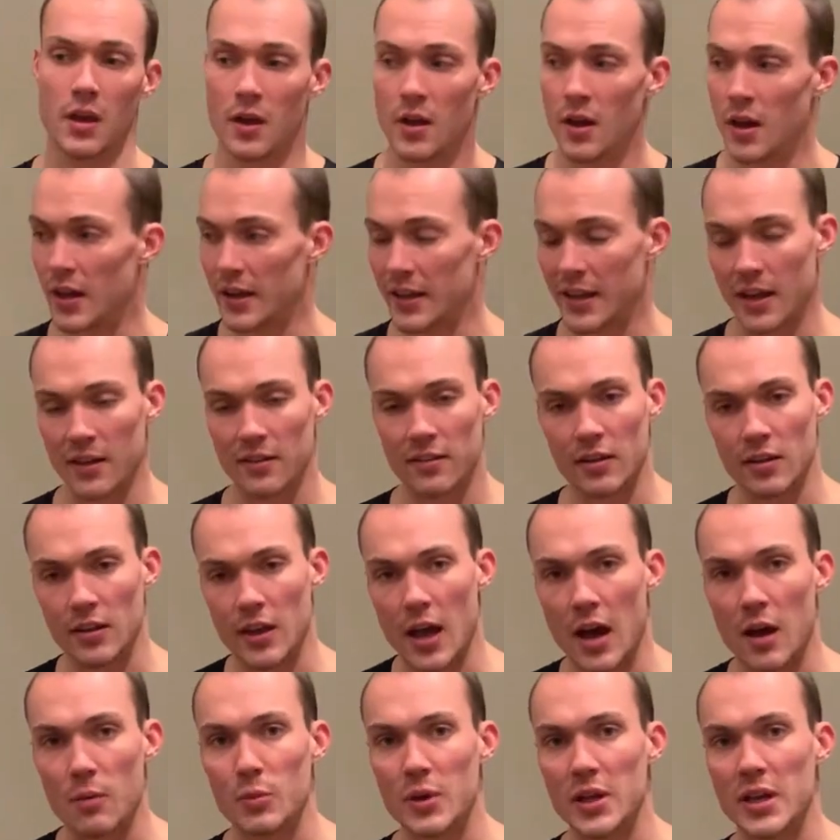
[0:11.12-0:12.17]
I can't tell you
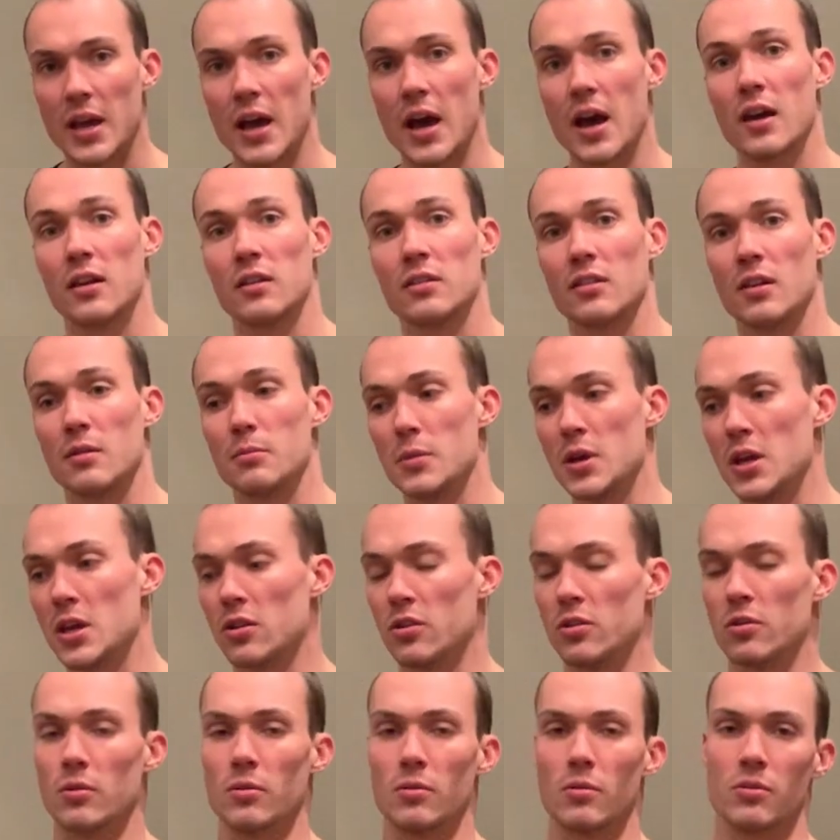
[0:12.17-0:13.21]
how many guys I meet
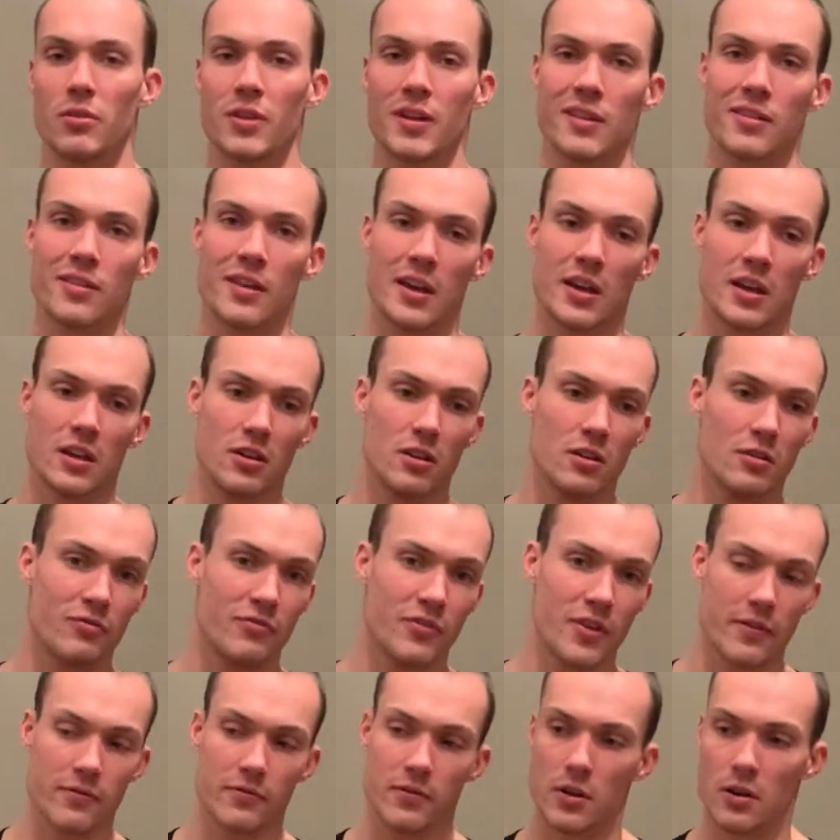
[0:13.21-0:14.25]
who think they can do
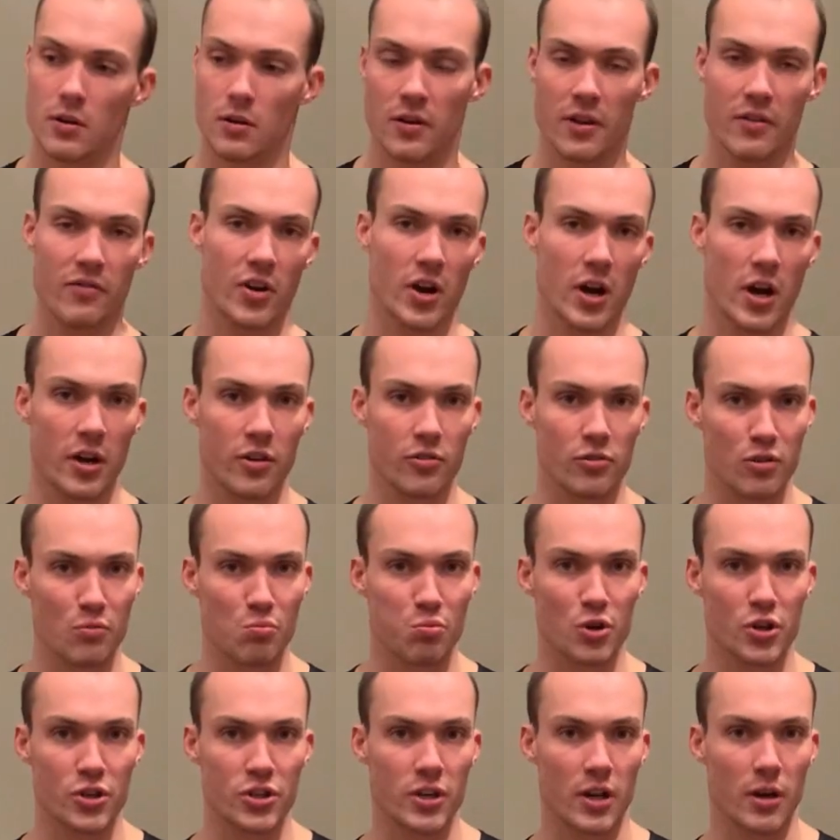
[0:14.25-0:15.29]
50 or even 100
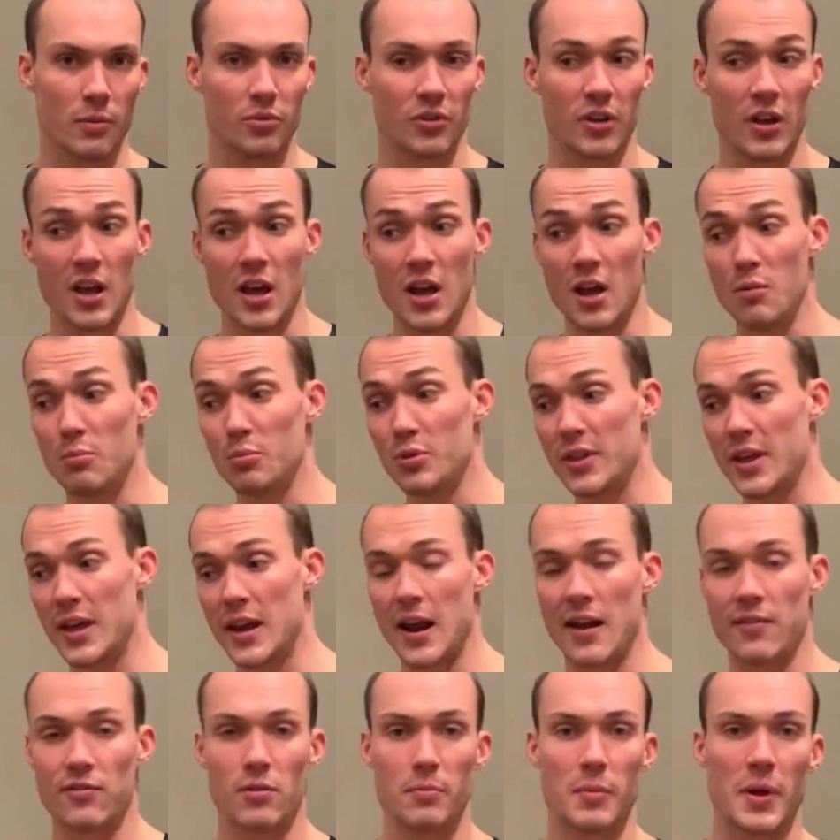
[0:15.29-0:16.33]
push-ups, but then
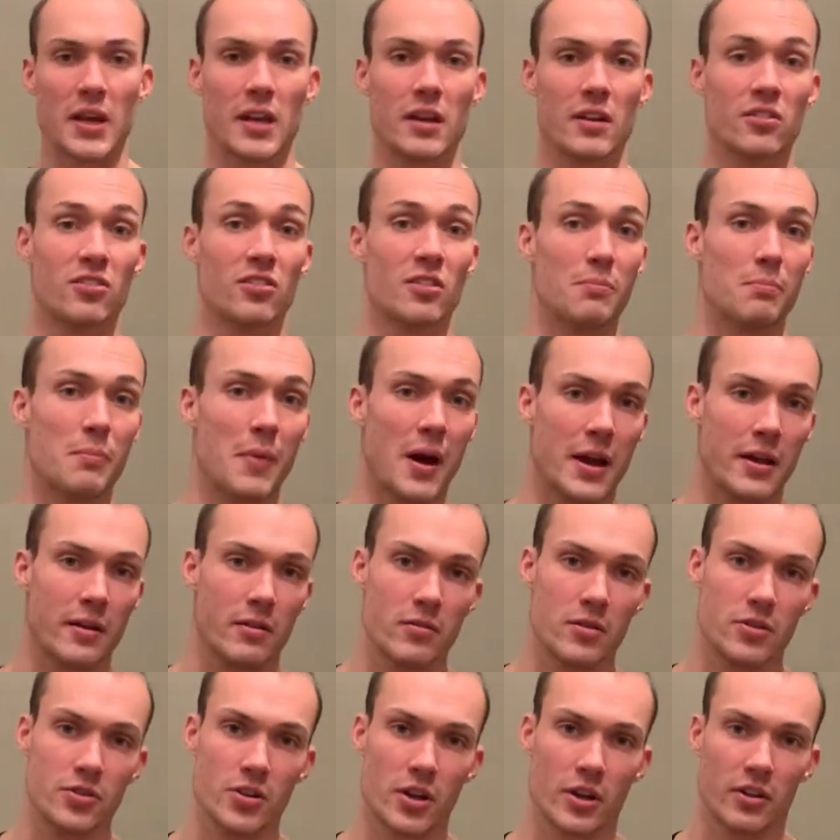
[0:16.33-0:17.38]
after making some minor
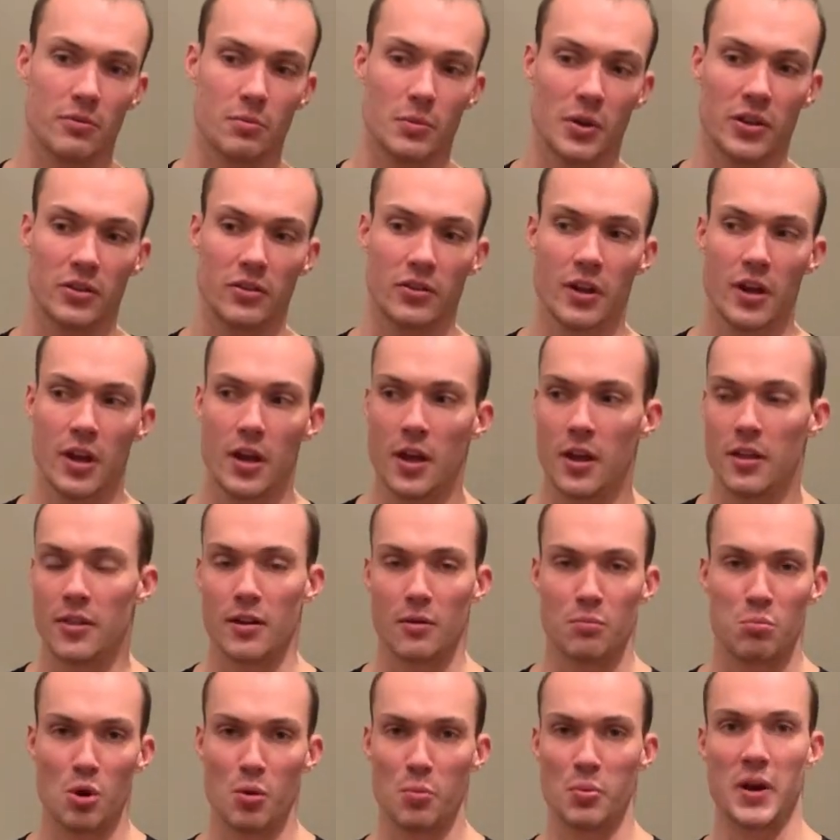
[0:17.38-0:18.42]
adjustments, they're
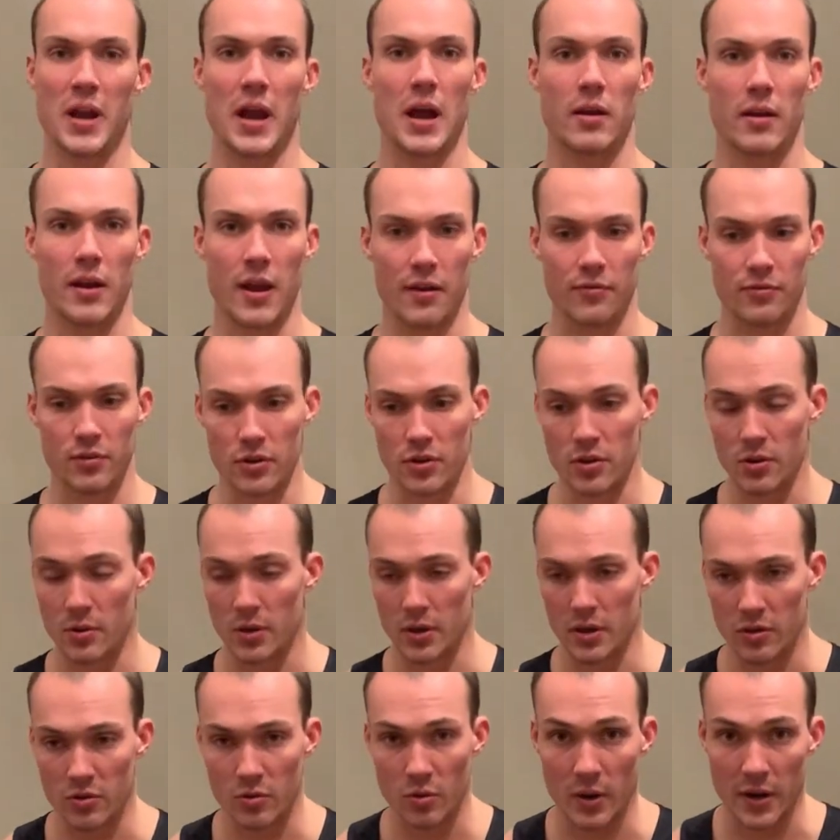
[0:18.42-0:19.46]
pooping out after
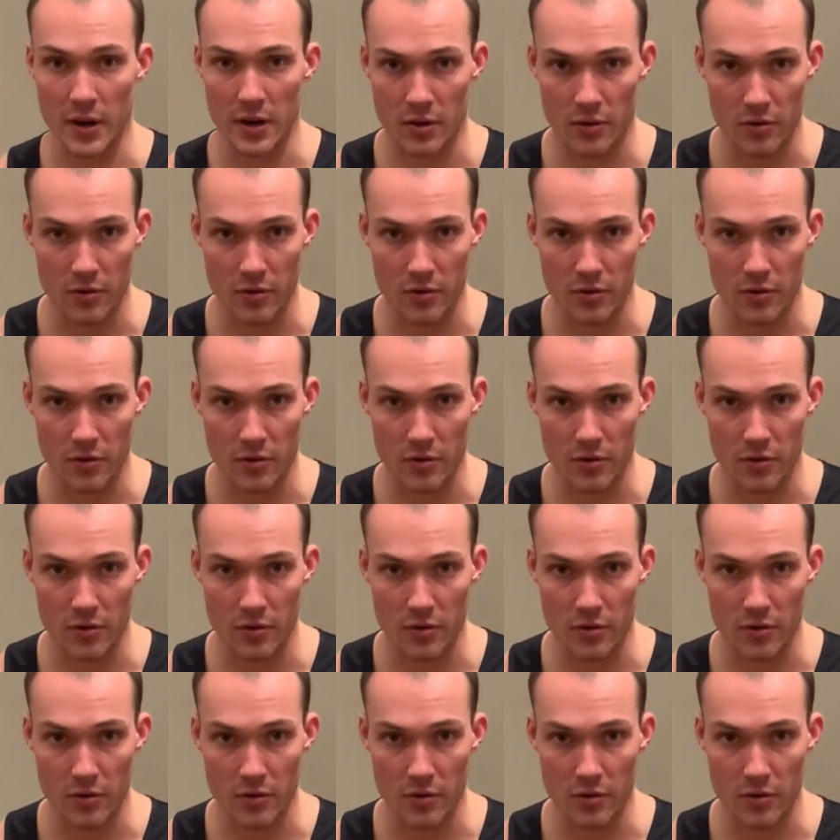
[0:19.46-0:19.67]
doing 20 or